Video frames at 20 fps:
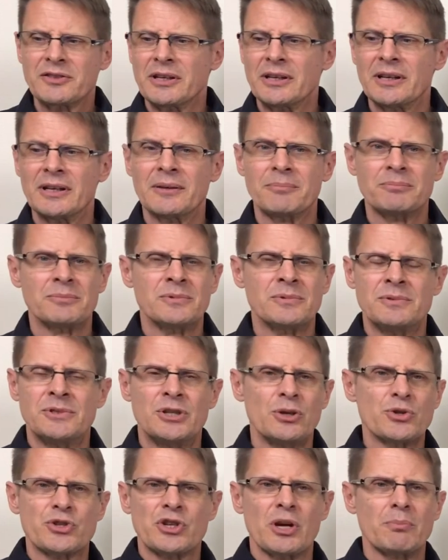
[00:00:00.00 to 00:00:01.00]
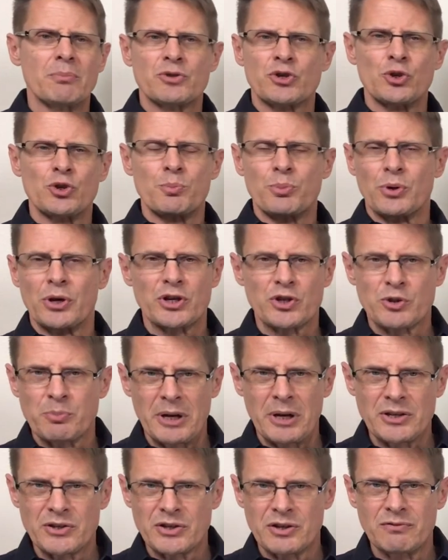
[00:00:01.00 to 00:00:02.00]
to do something super
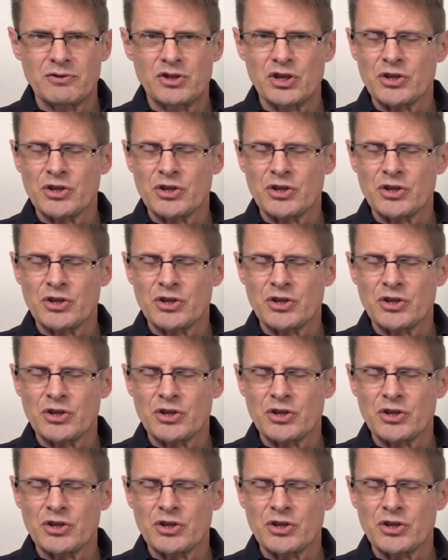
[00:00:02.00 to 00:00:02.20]
expensive.